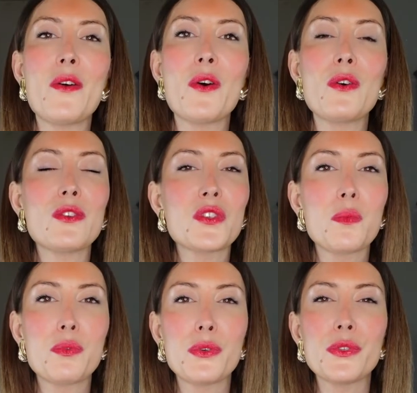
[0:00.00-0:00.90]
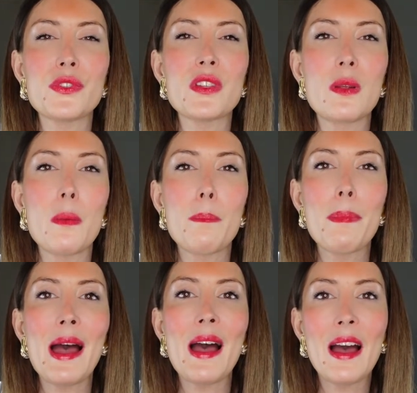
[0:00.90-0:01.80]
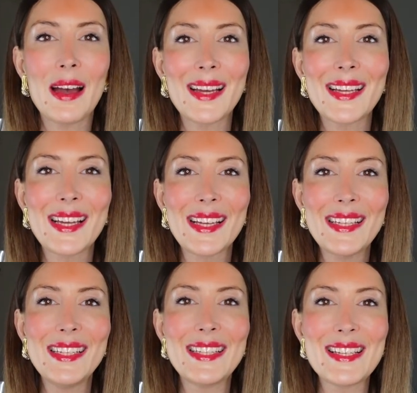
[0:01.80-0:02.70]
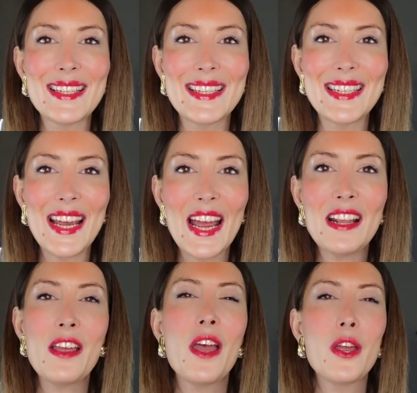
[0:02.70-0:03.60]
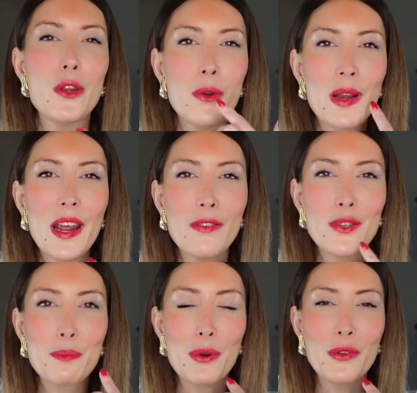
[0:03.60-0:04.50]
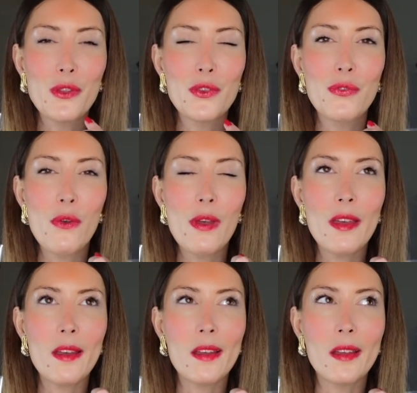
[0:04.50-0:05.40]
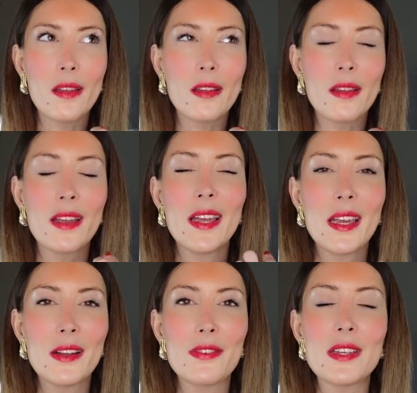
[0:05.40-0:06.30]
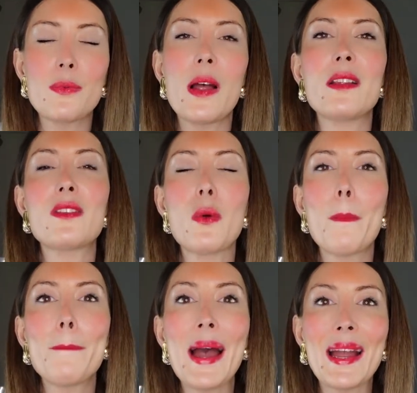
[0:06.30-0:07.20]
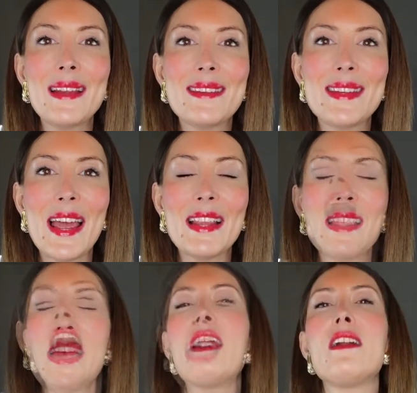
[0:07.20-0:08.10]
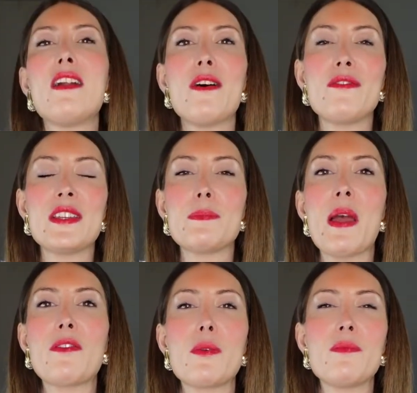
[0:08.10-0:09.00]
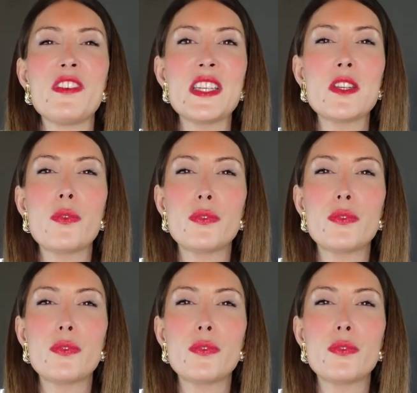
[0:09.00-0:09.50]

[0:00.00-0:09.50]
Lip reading: Laurent, so pronounce Parisienne. You really have to pronounce the R in this one, so Parisienne. I love this perfume. This is a